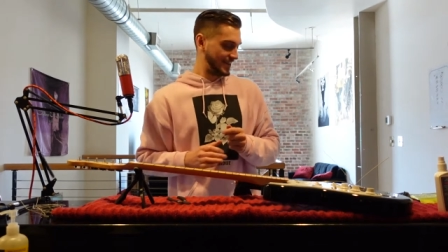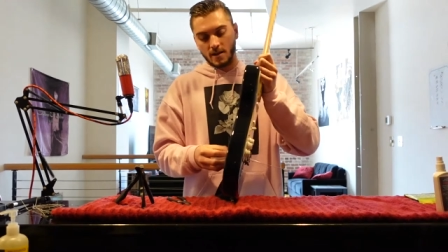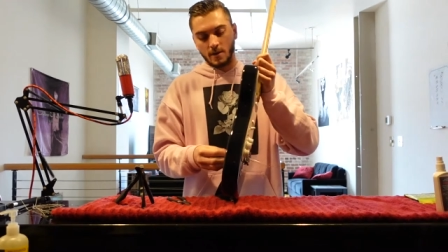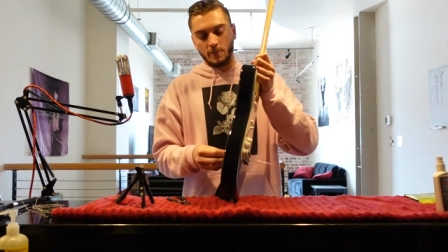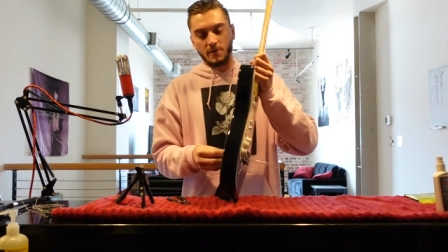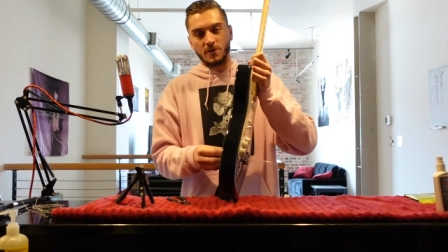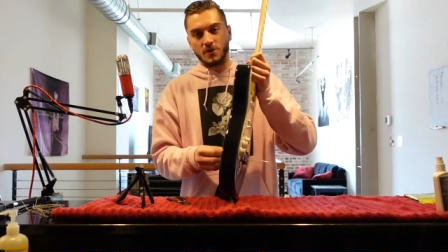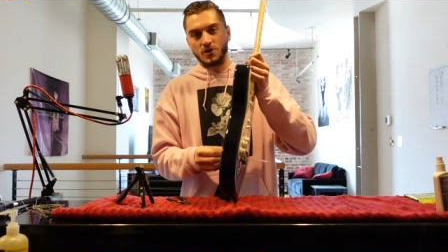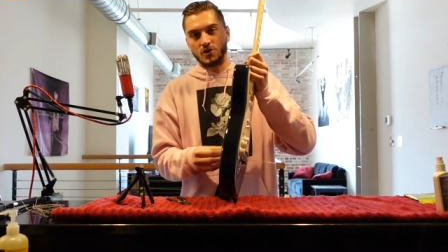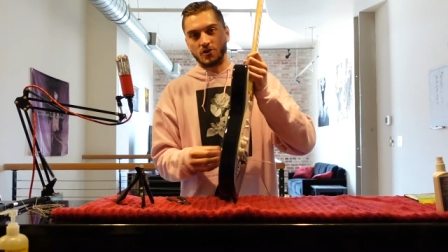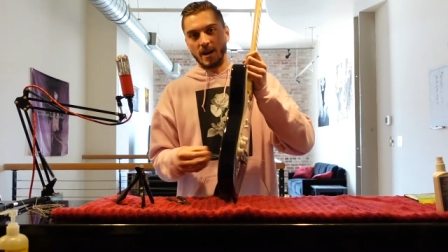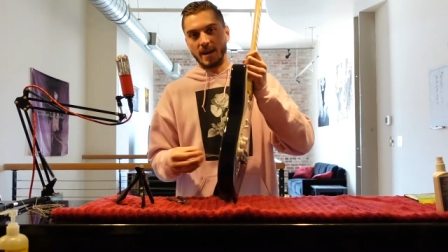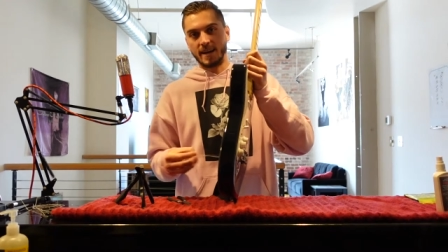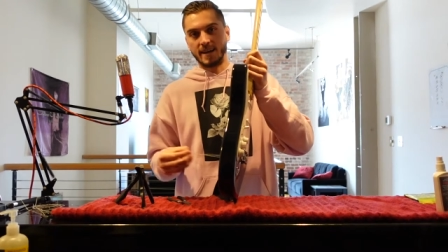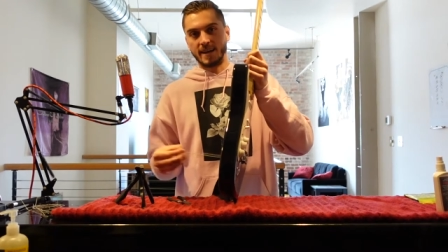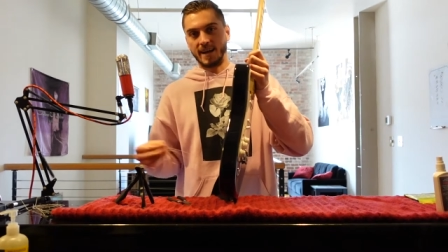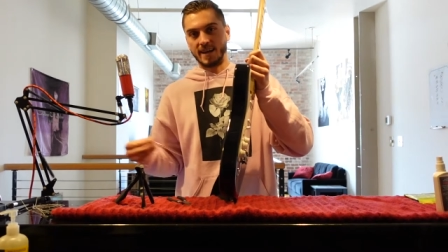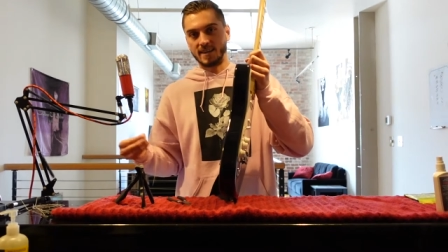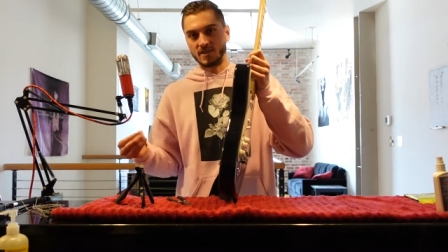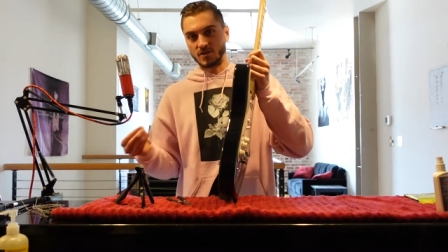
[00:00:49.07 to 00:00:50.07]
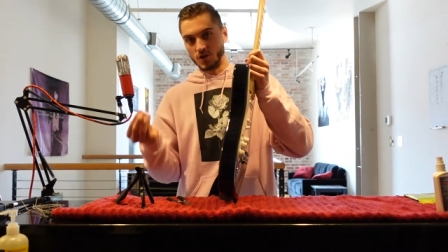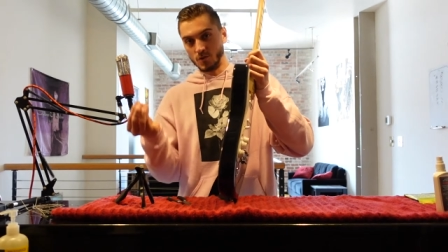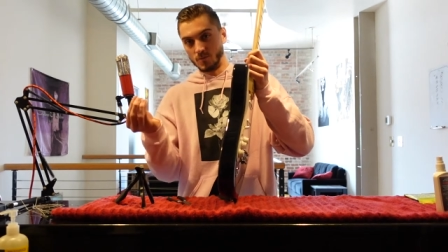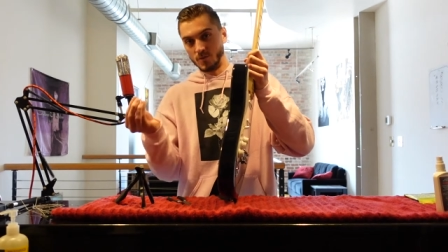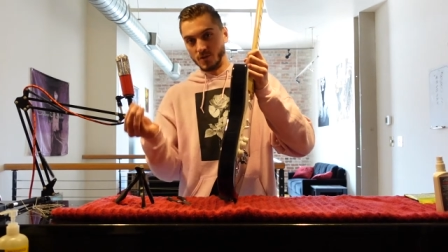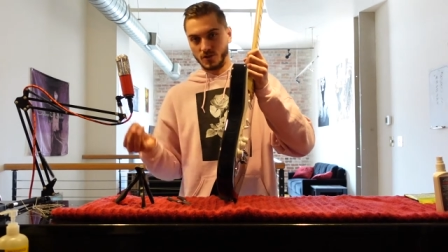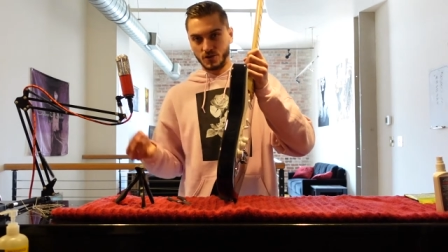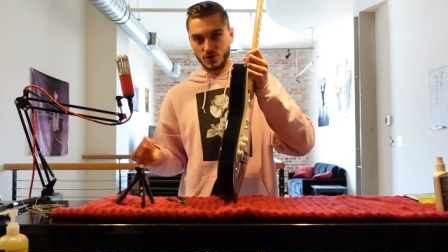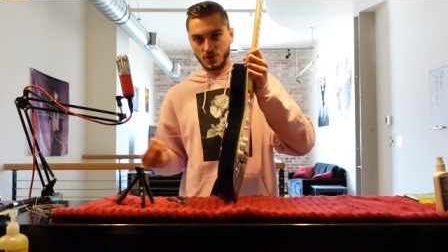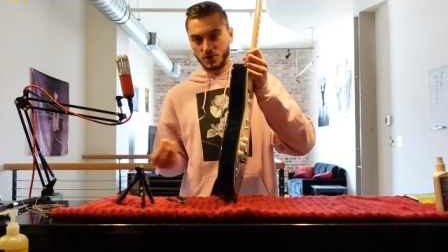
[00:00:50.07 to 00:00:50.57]
With a Stratocaster, you
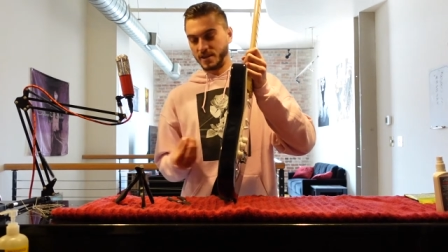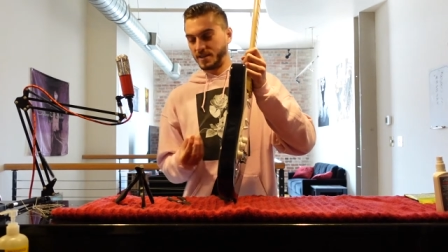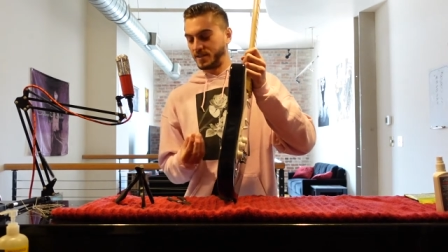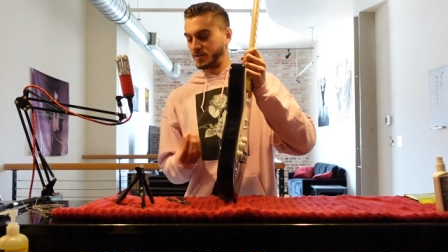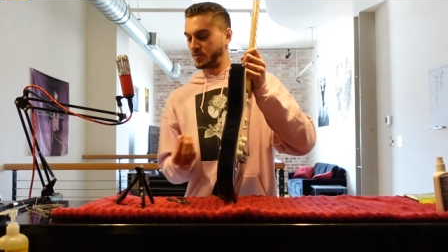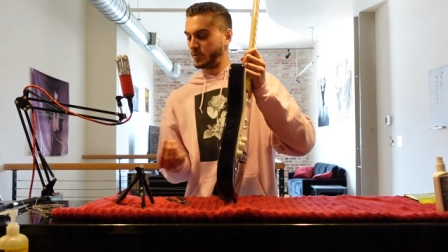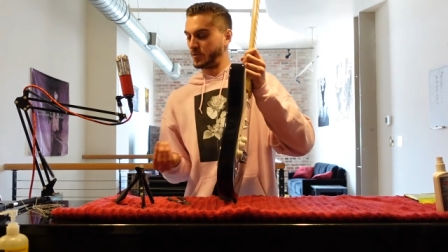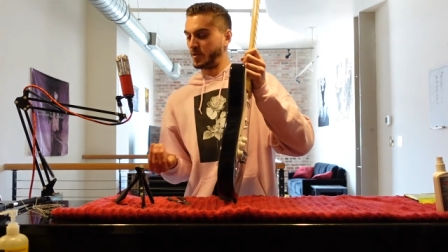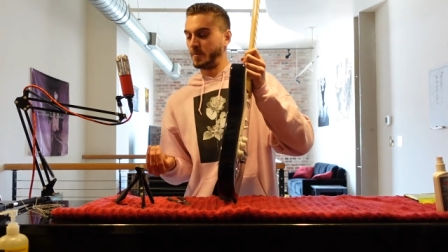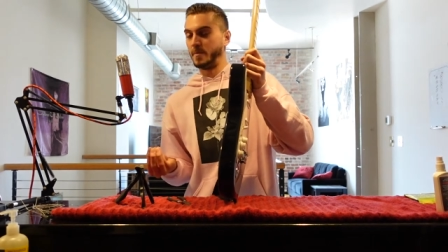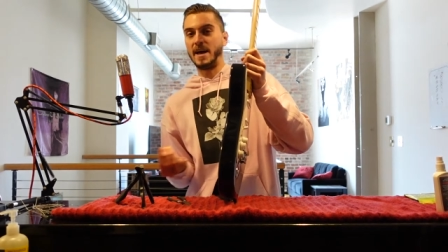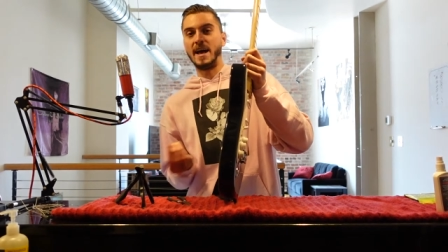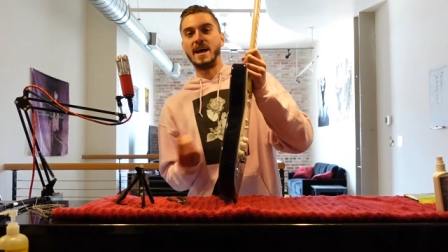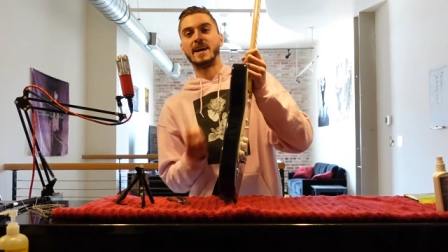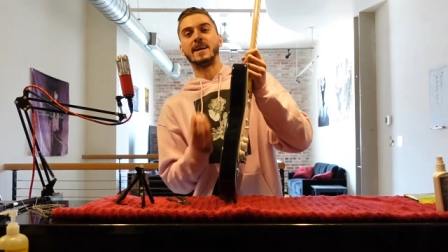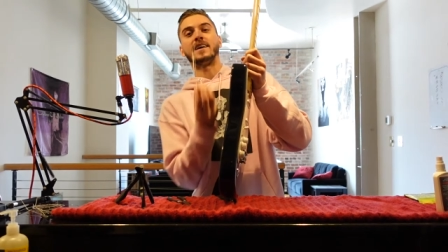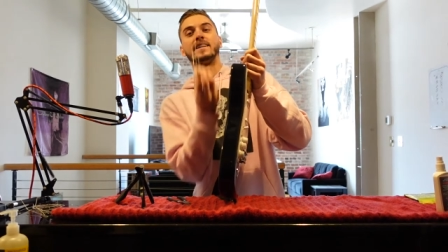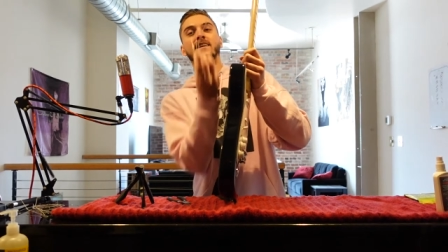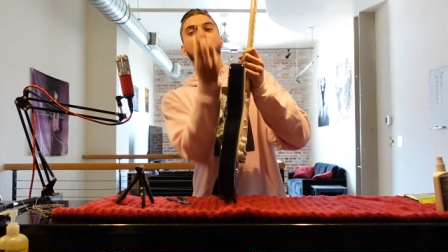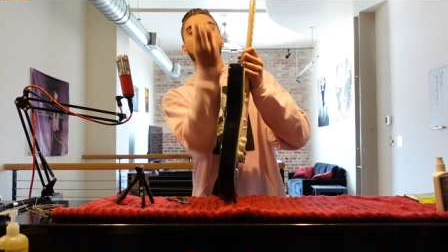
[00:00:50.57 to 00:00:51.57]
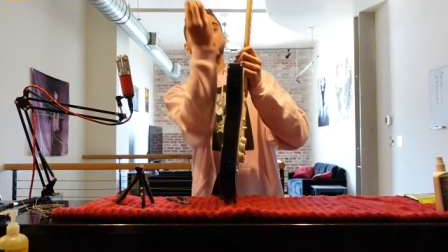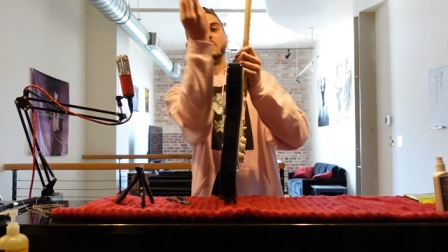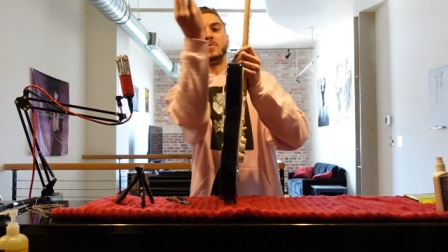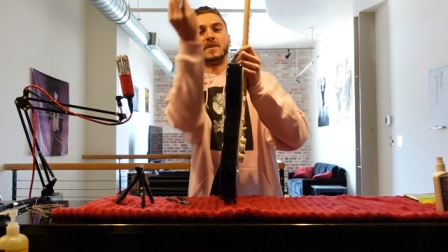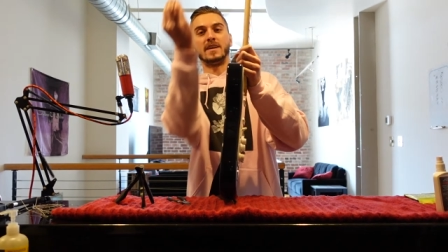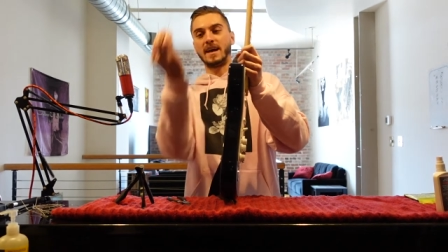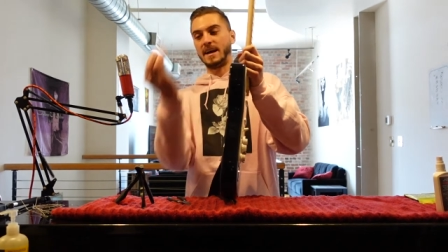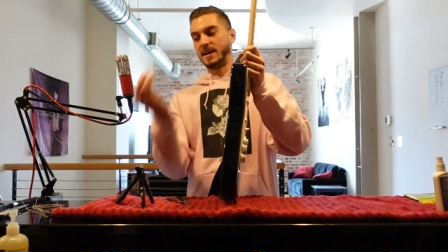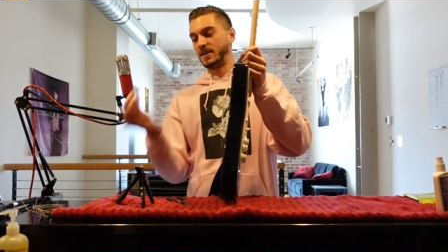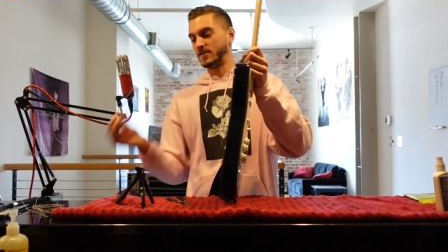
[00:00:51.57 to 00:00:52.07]
put the strings through the back and up
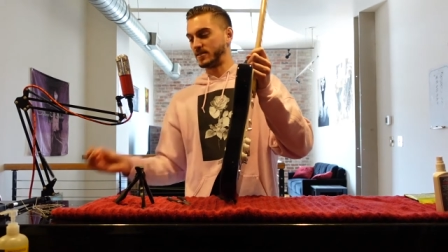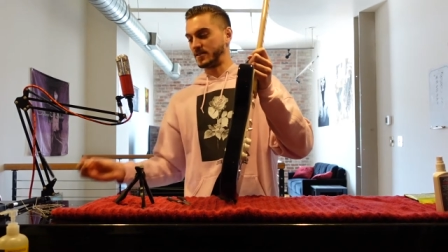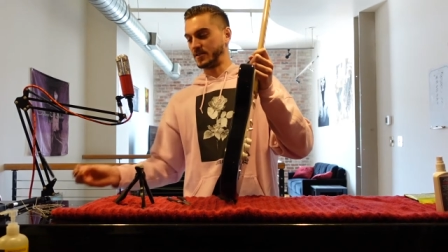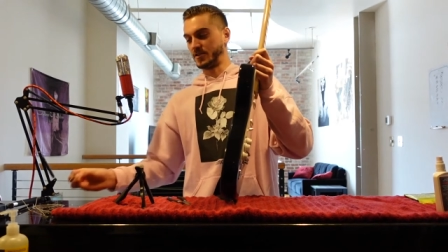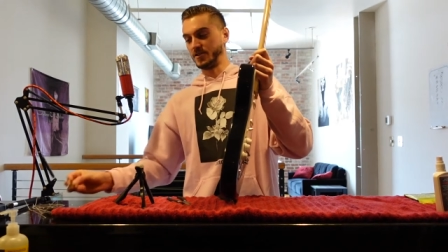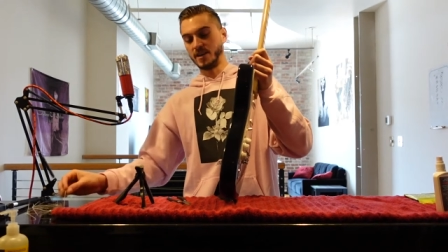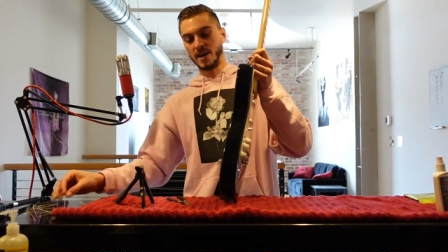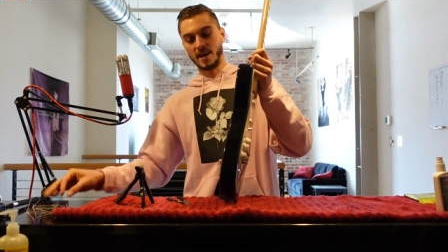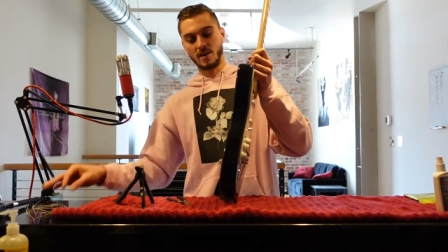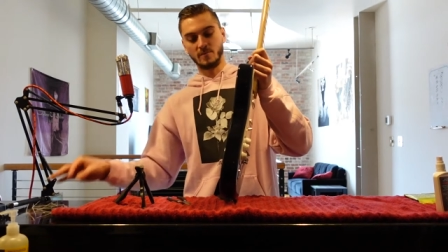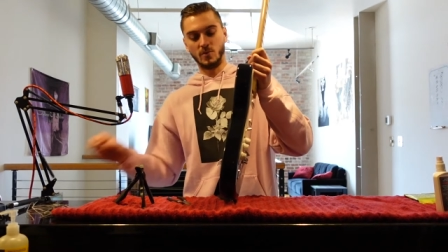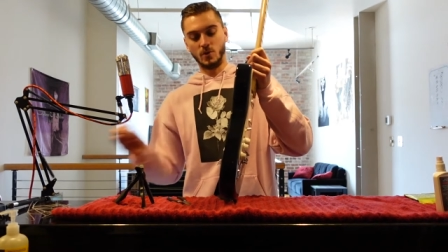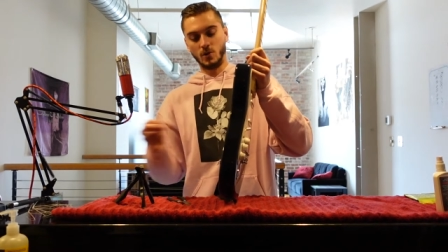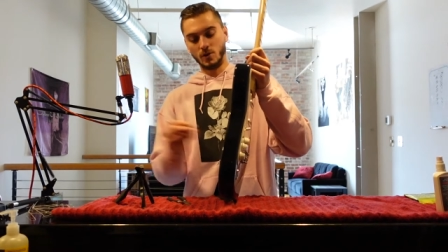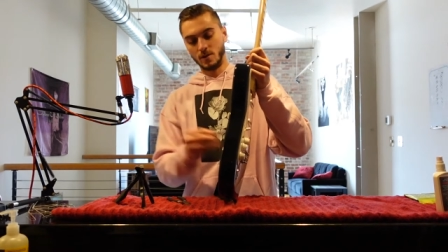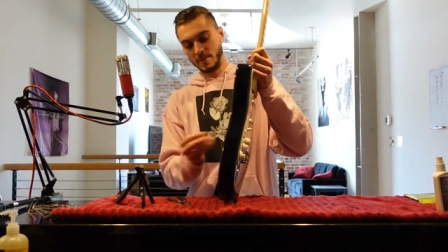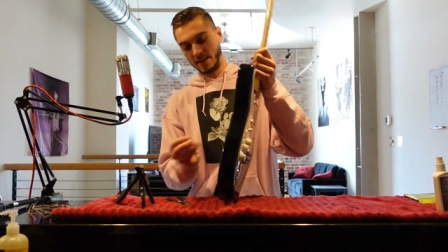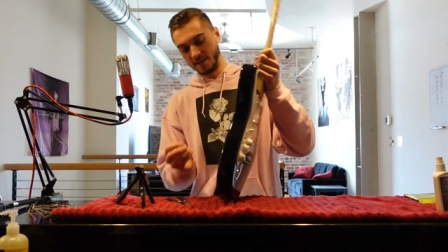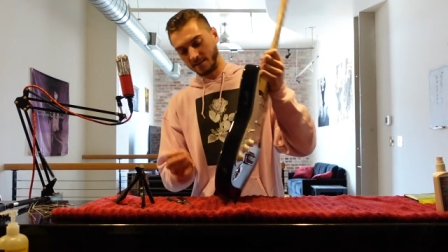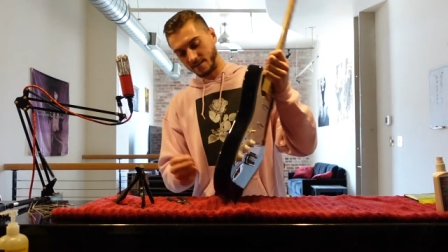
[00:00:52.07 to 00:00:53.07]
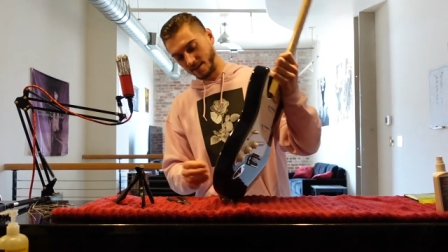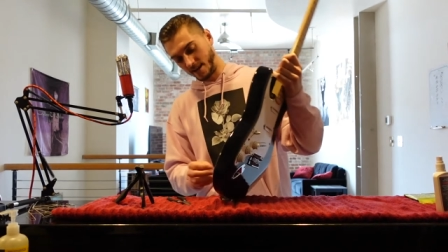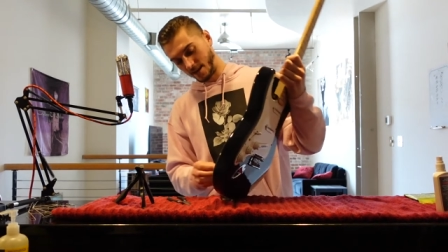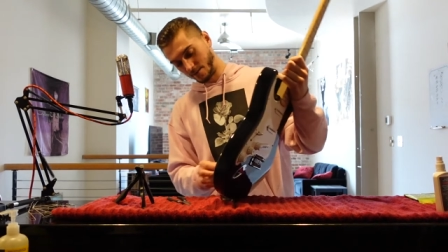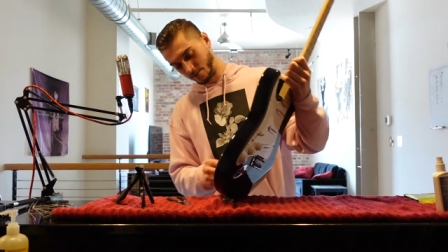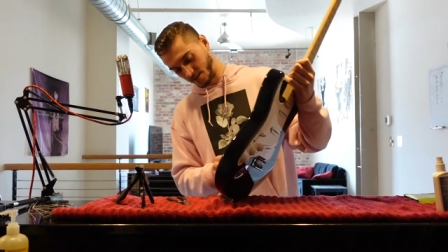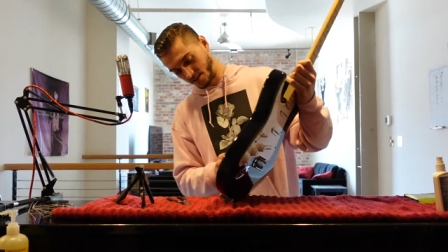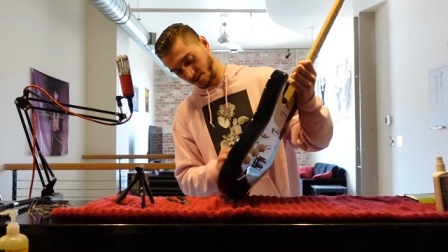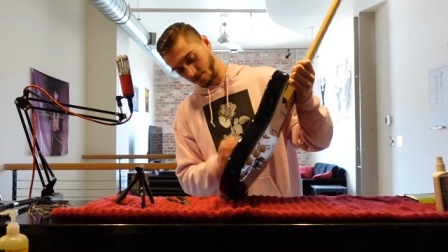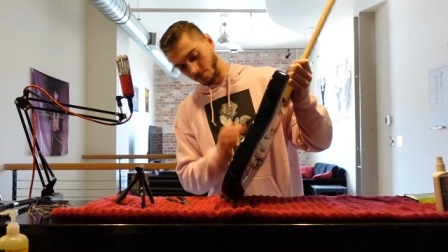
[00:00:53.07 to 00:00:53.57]
and out, so you gotta pull them out the
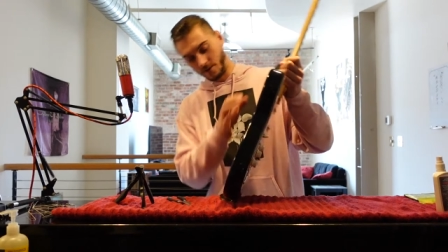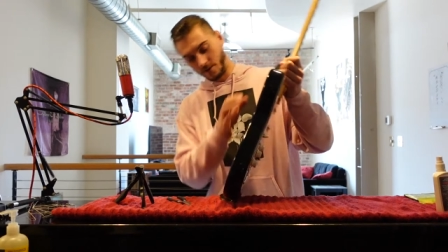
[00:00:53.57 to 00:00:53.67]
opposite